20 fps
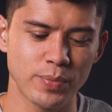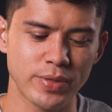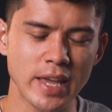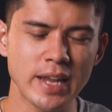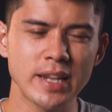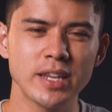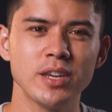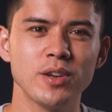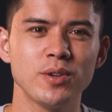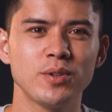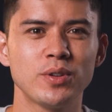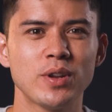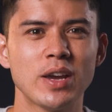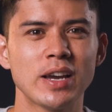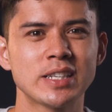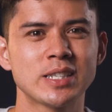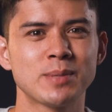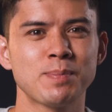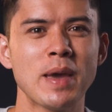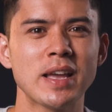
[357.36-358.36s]
then you
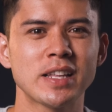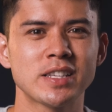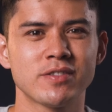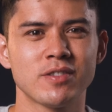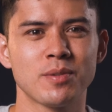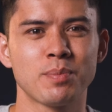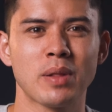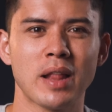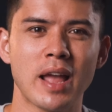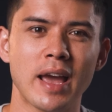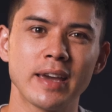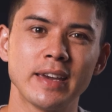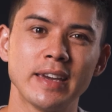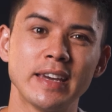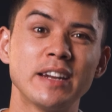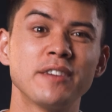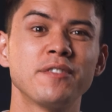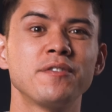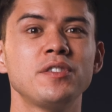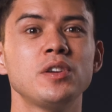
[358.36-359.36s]
expect to reply
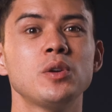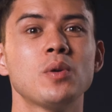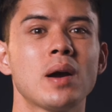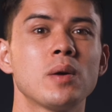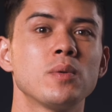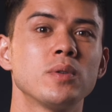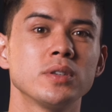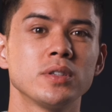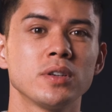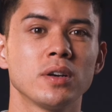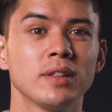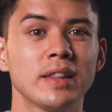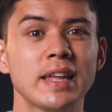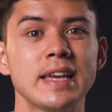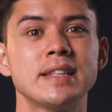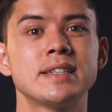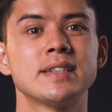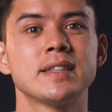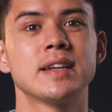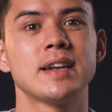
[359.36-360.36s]
in a few hours or
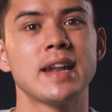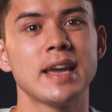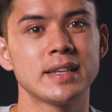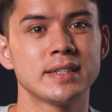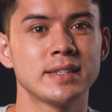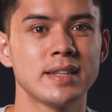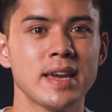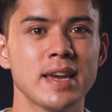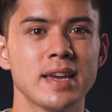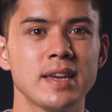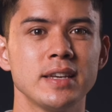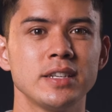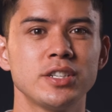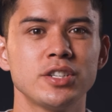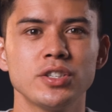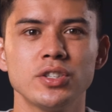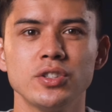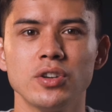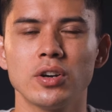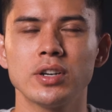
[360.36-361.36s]
later the next day. It's
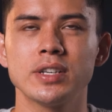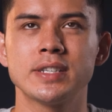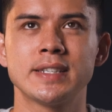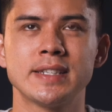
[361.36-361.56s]
just not as